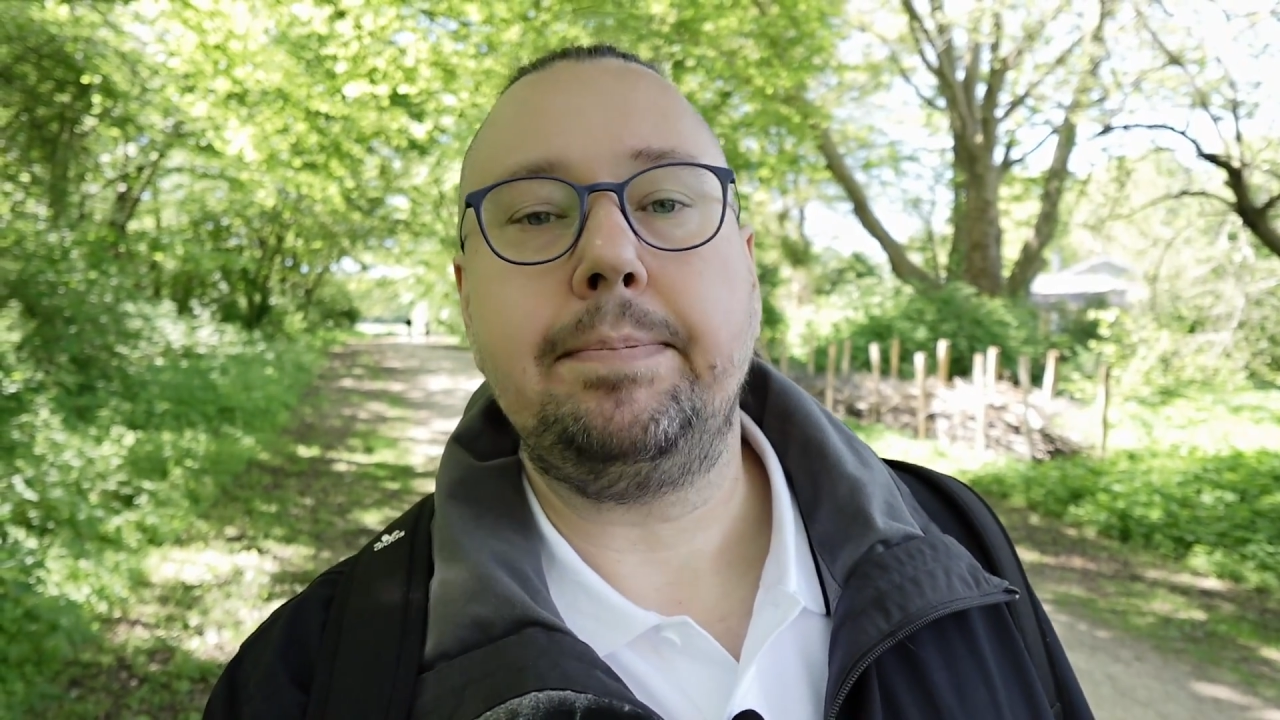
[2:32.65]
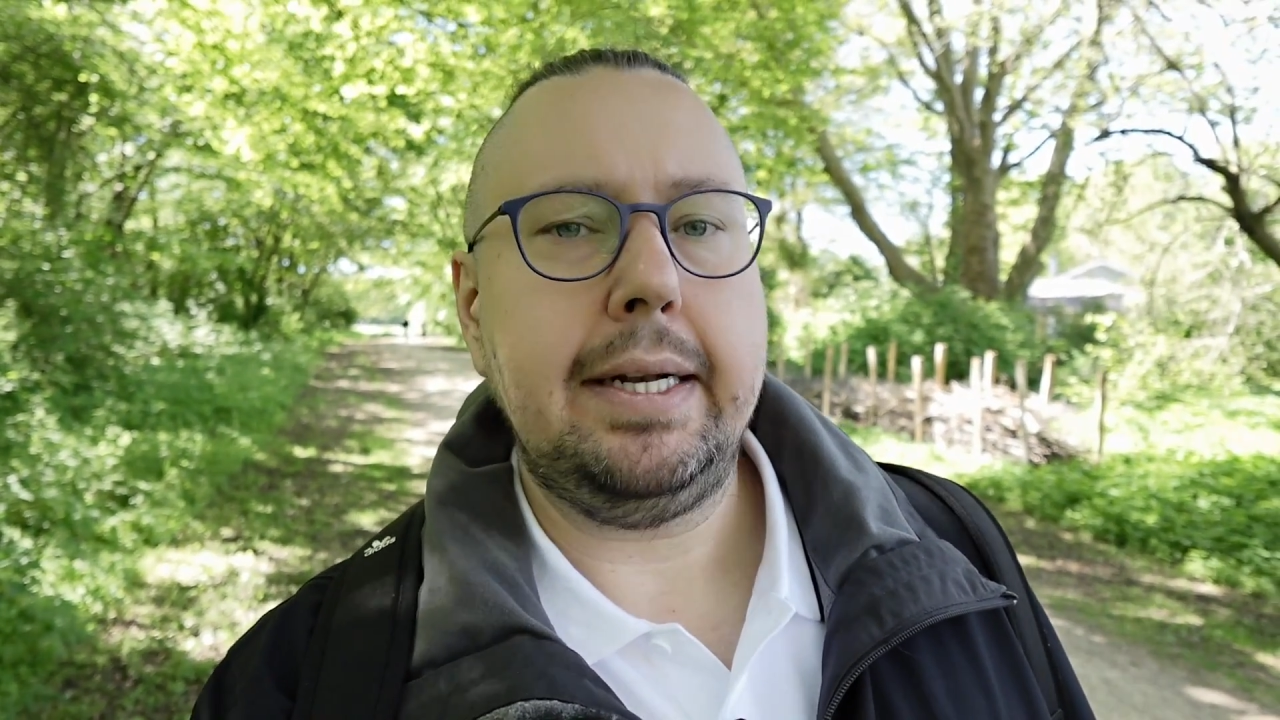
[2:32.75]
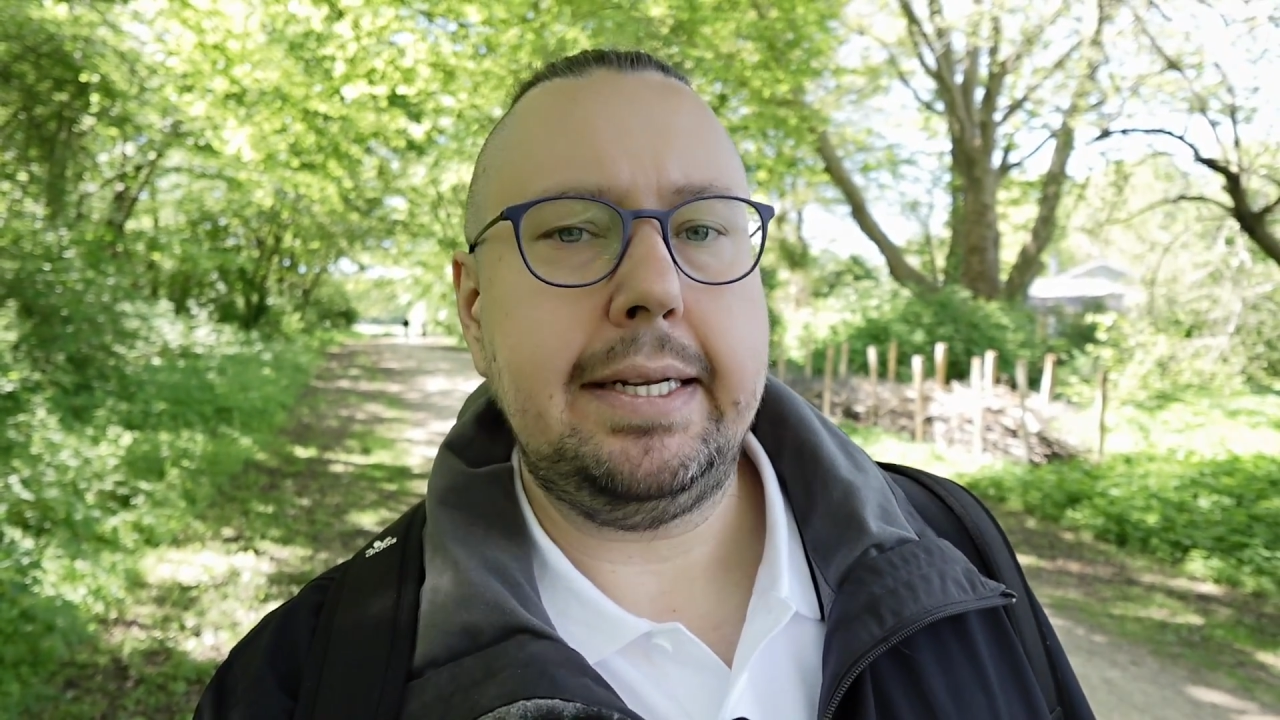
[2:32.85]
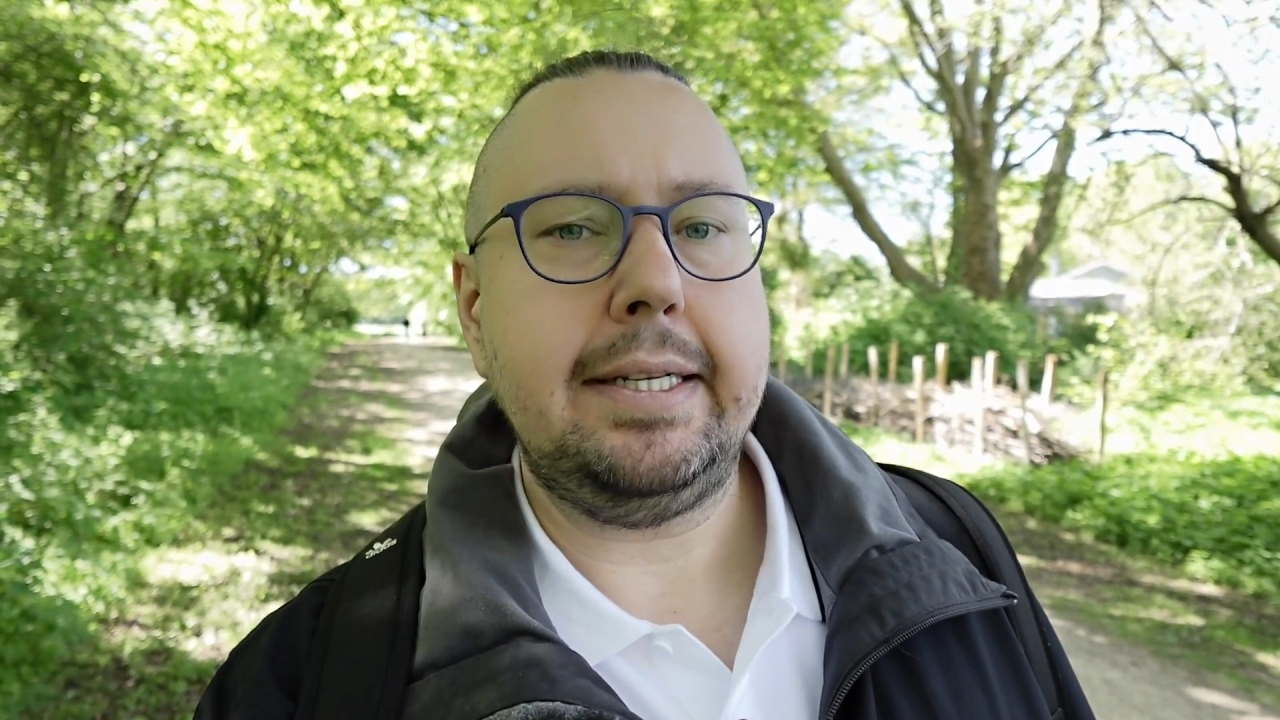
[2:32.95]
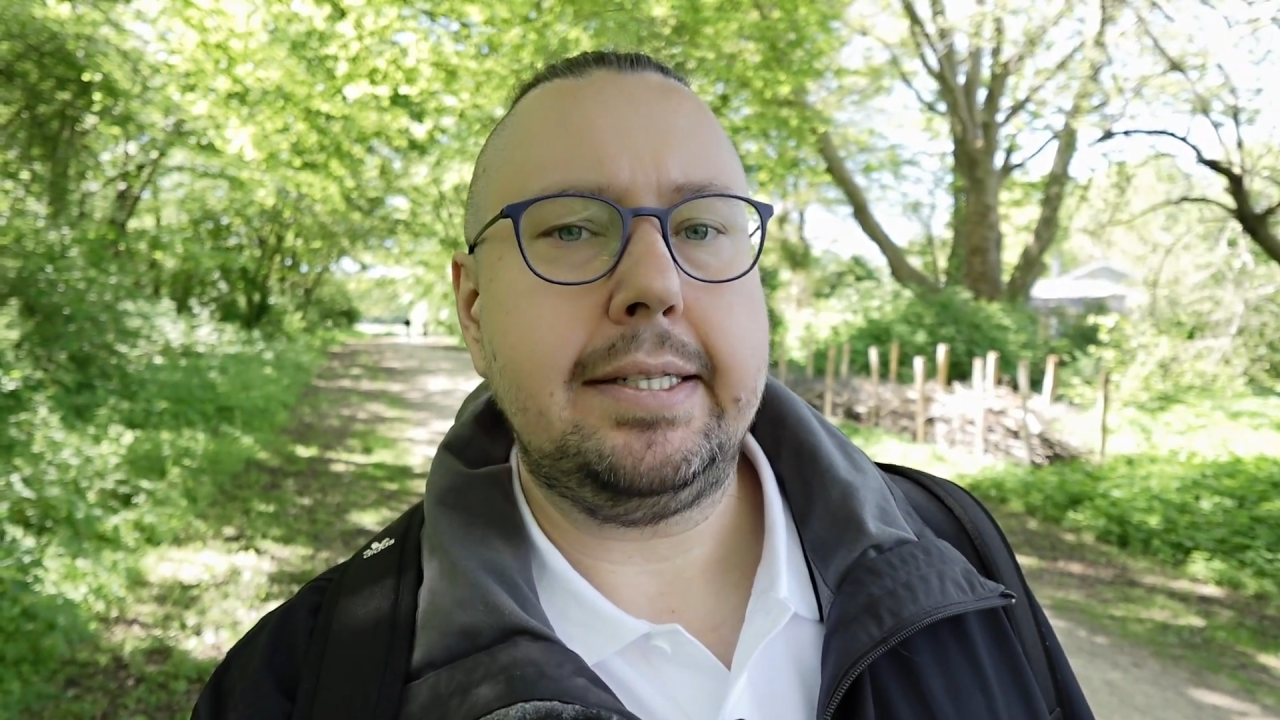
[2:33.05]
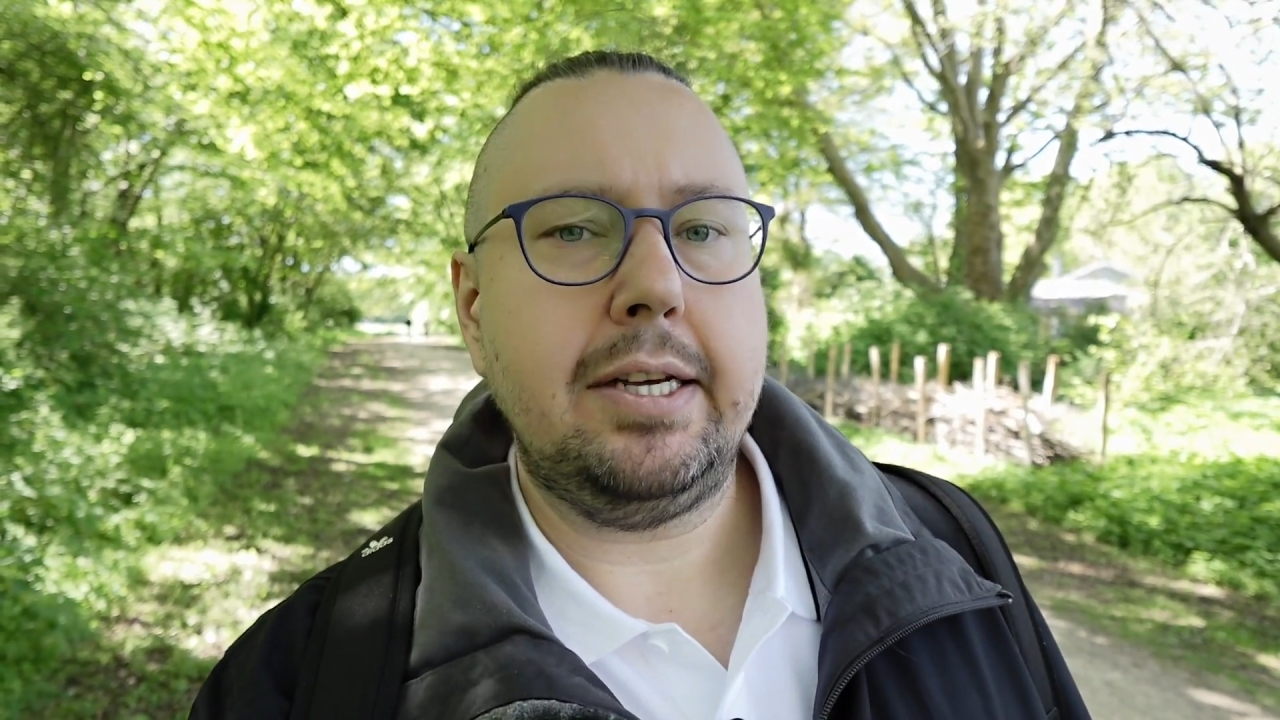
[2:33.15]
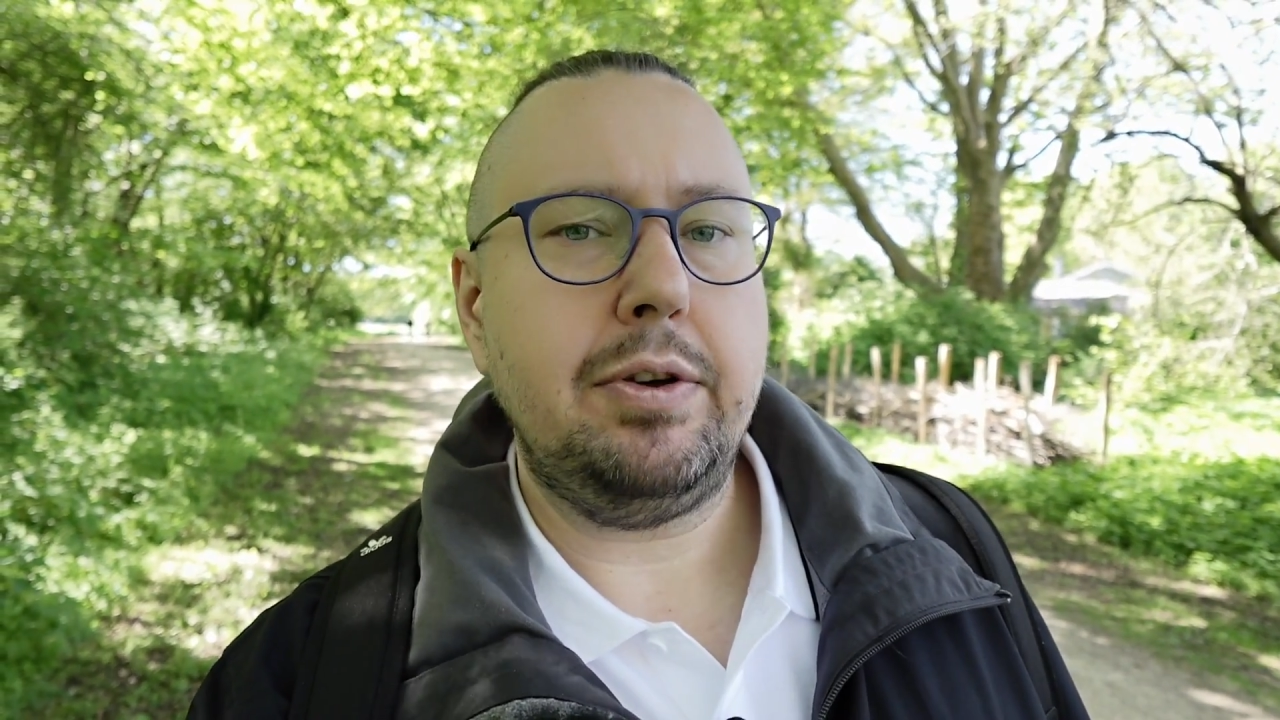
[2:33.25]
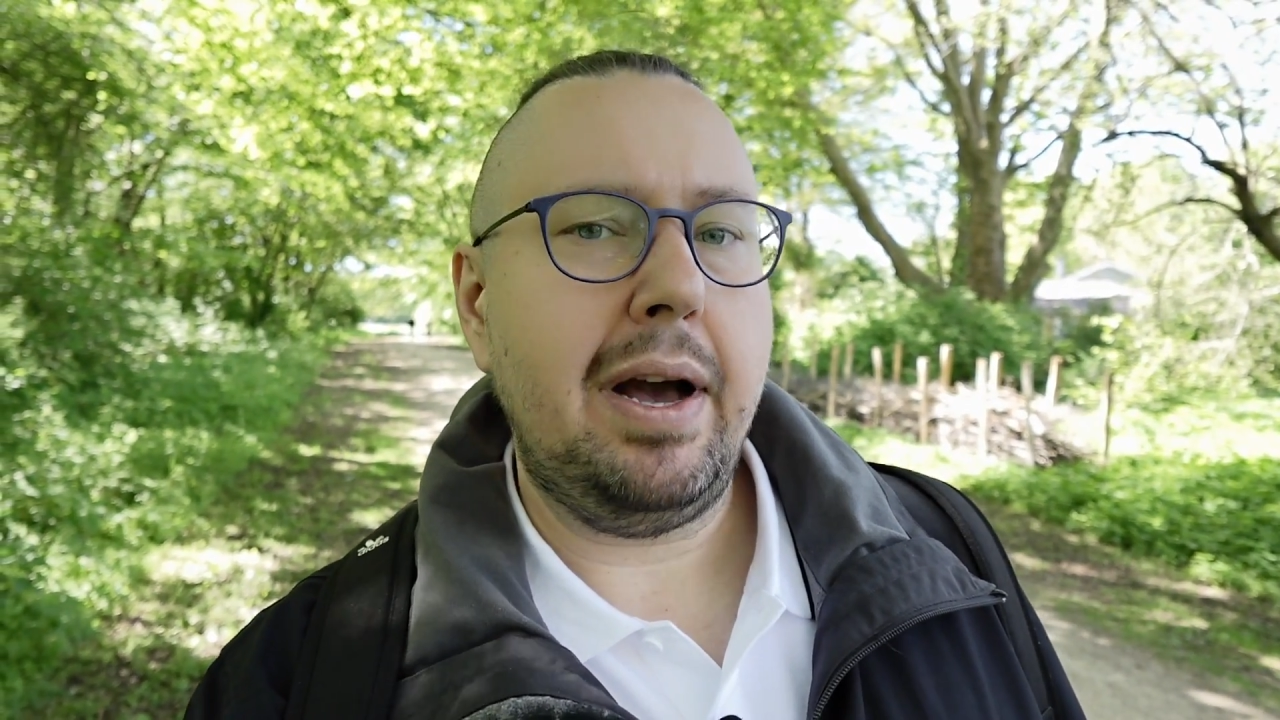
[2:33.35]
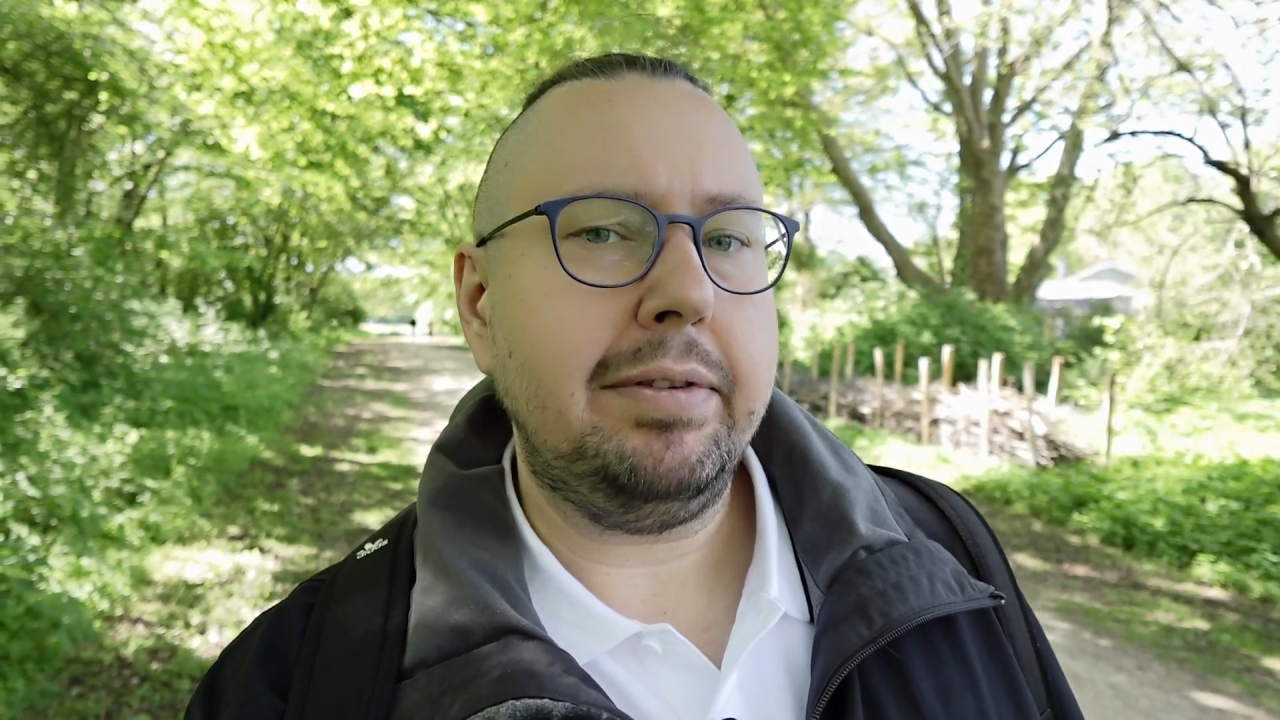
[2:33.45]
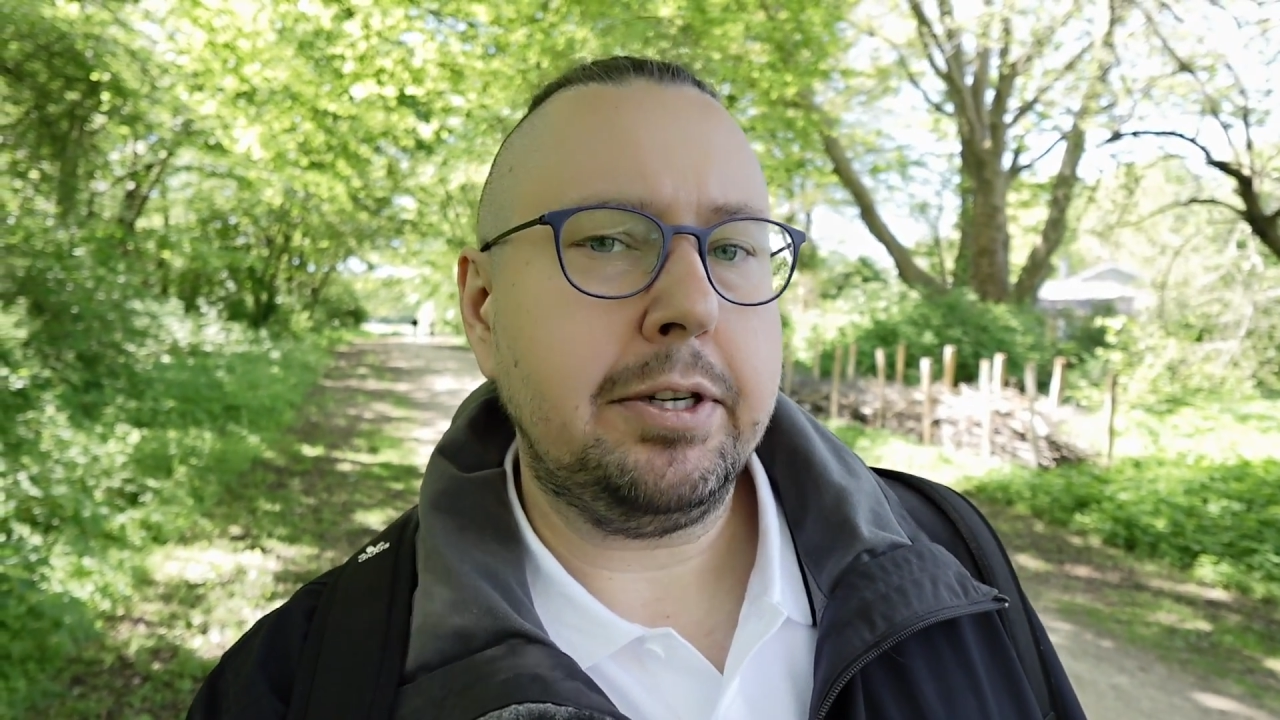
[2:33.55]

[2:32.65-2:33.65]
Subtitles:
That data you have